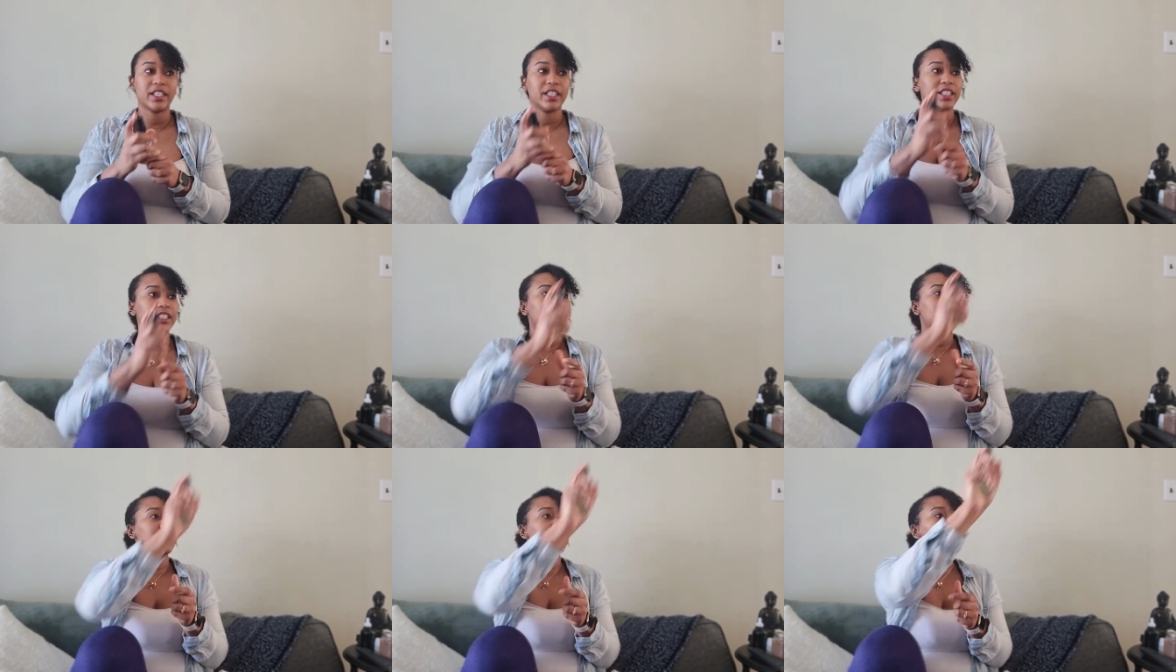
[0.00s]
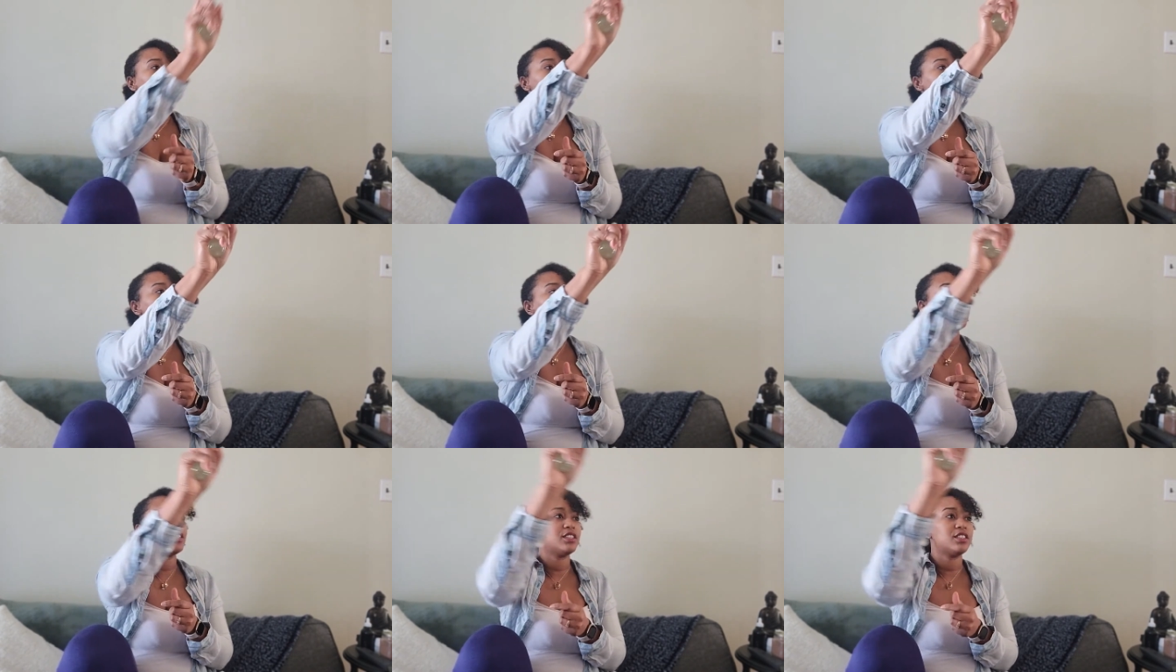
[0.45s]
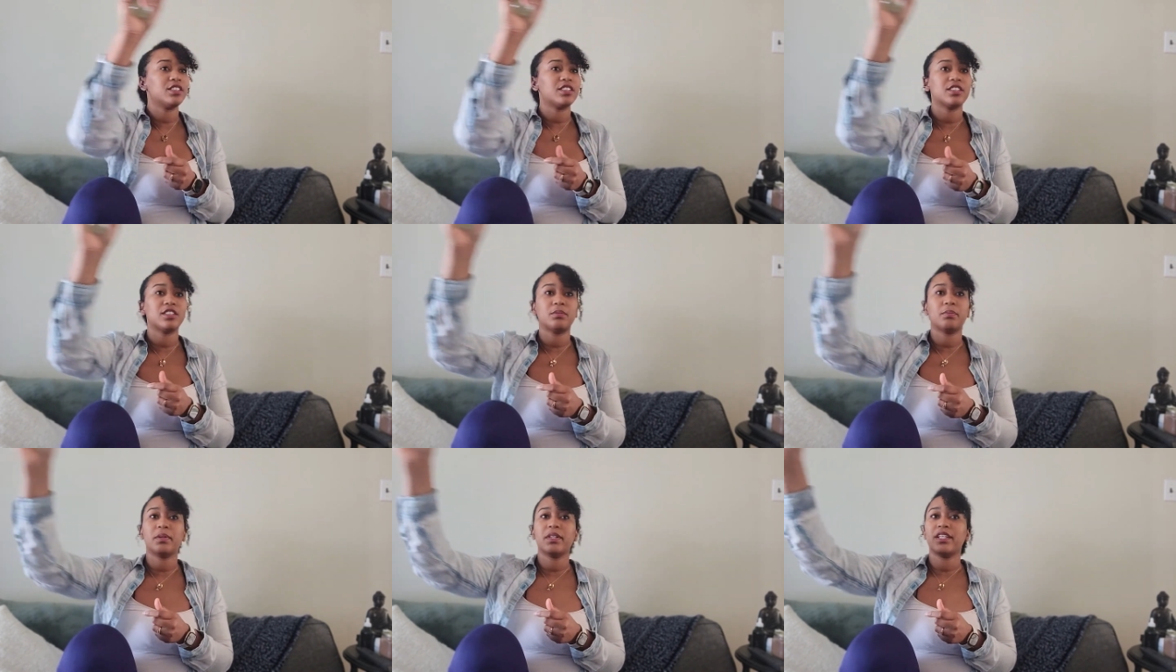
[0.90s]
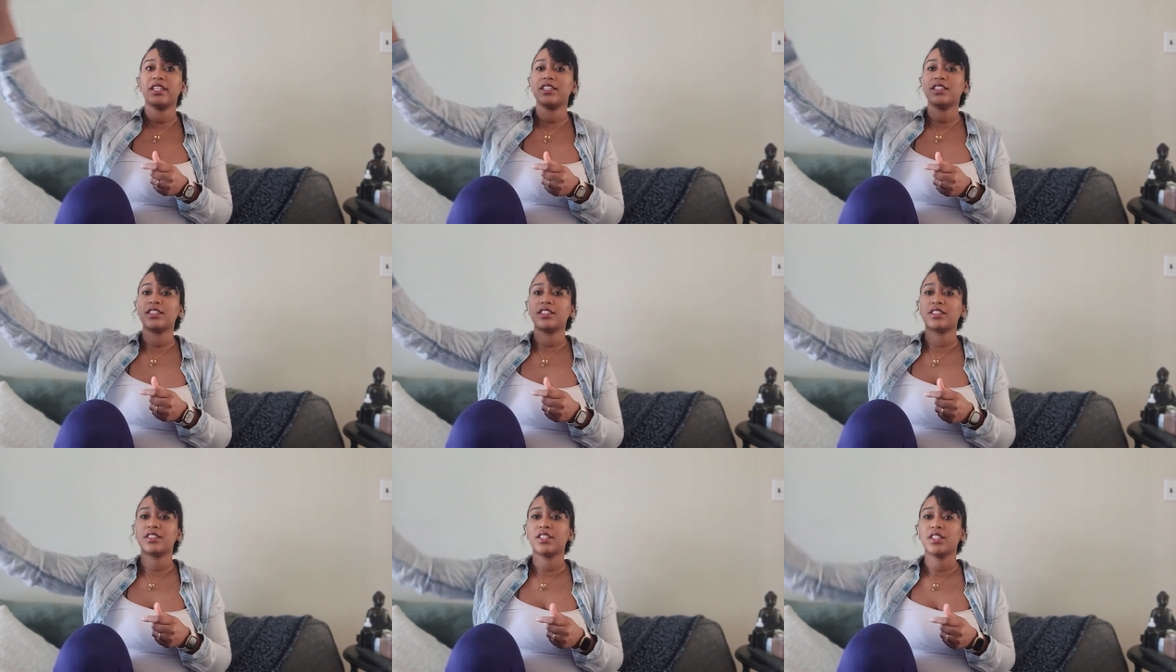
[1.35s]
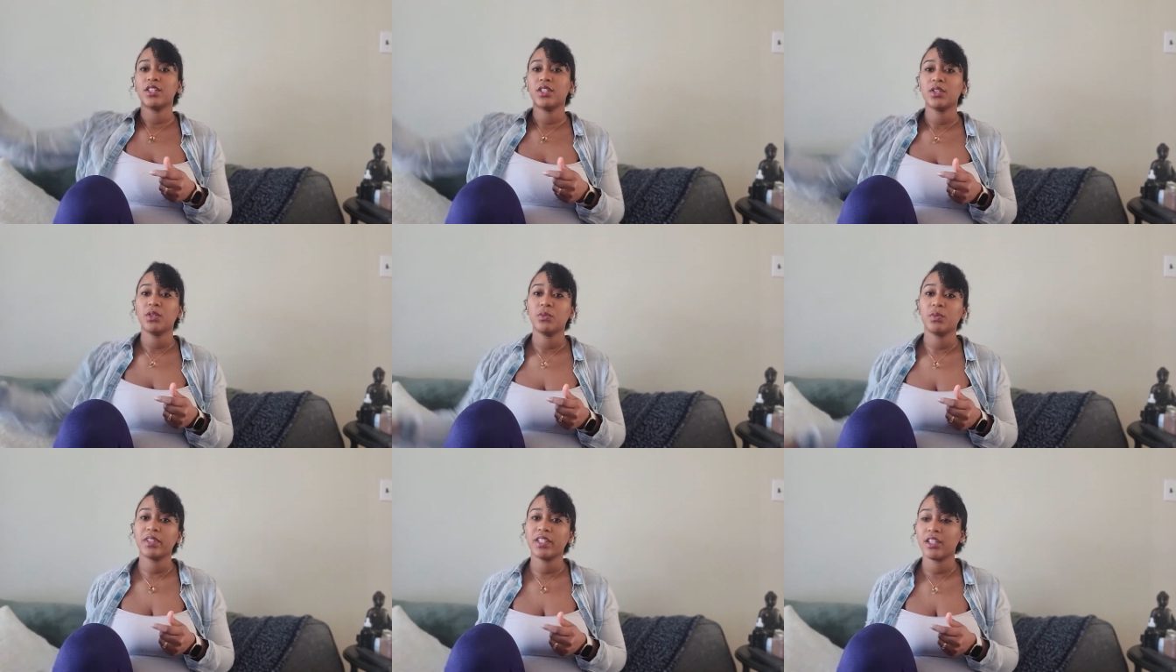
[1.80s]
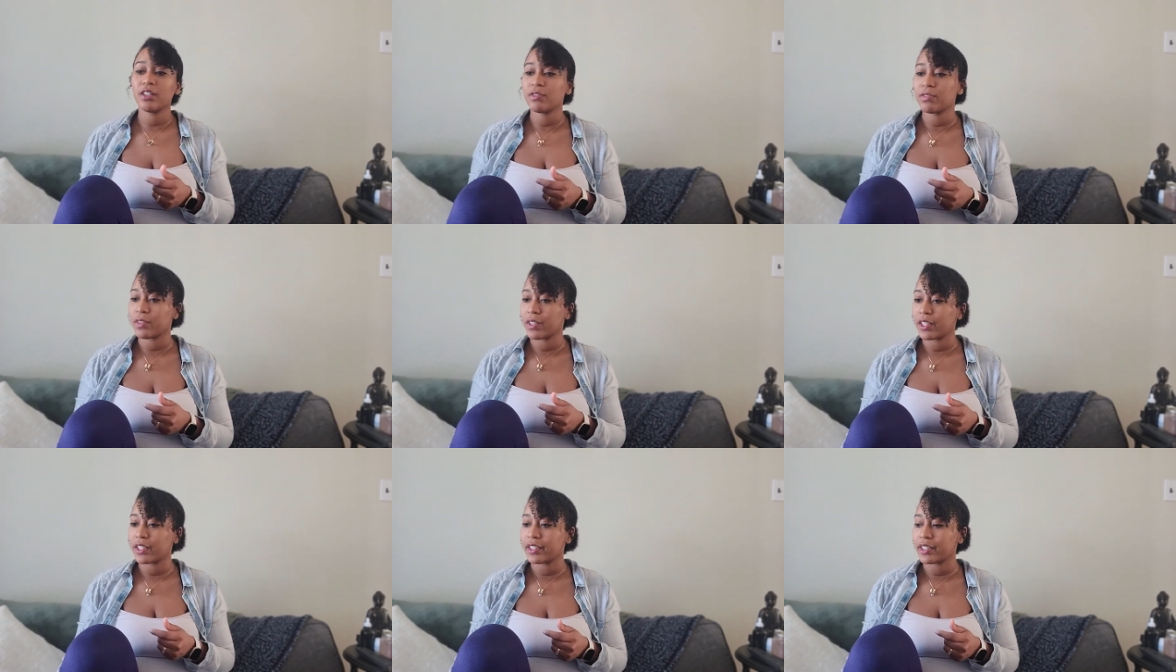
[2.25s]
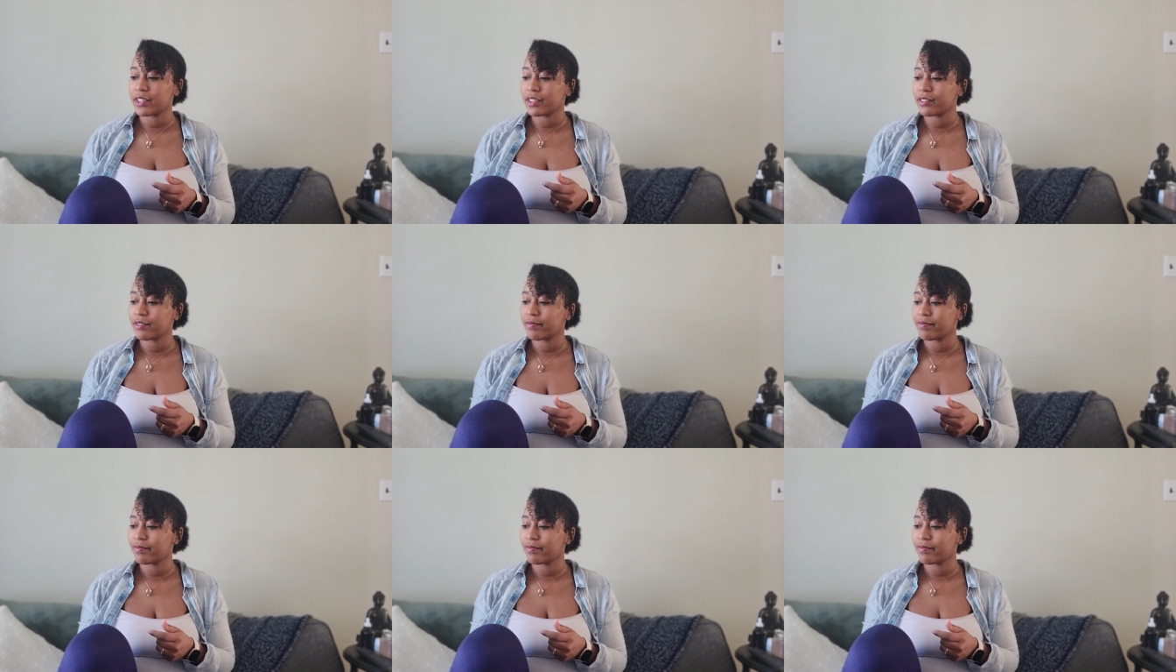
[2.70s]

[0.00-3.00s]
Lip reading: It cleanses your space without fire.